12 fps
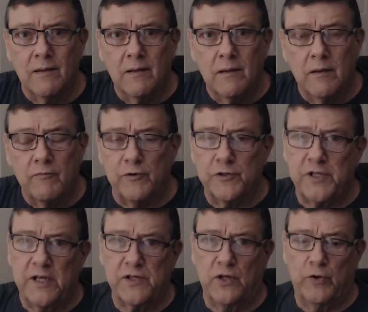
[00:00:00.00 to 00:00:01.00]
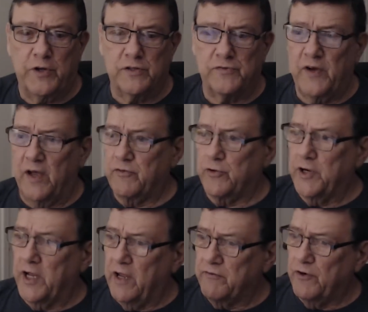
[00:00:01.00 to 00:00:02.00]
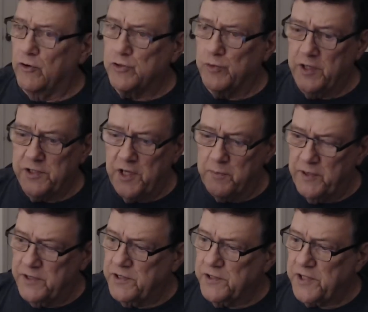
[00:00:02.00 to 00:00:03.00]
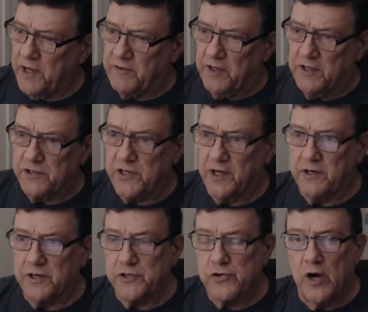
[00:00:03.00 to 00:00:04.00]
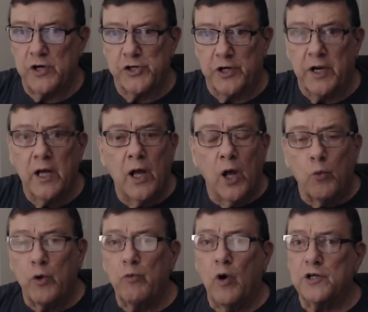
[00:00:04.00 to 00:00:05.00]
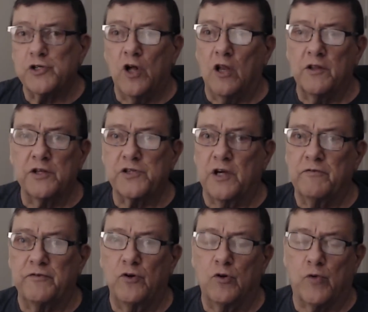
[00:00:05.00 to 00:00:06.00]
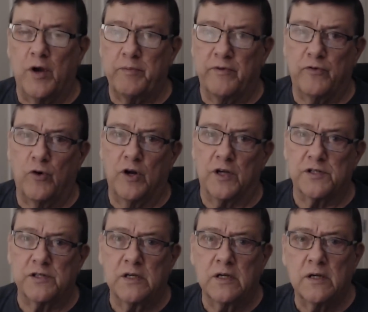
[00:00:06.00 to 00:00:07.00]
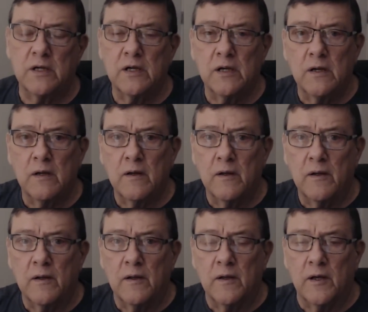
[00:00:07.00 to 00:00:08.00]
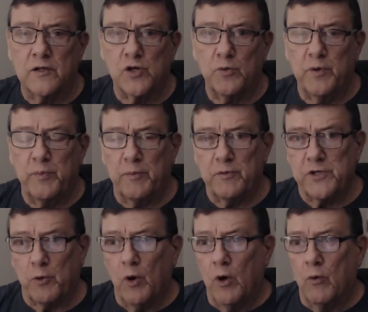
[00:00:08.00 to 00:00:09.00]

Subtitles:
1 Thessalonians 5:3. Hey, folks, when they say peace and safety, then sudden destruction. We watched all of this unfold right before us. And so many people say, well,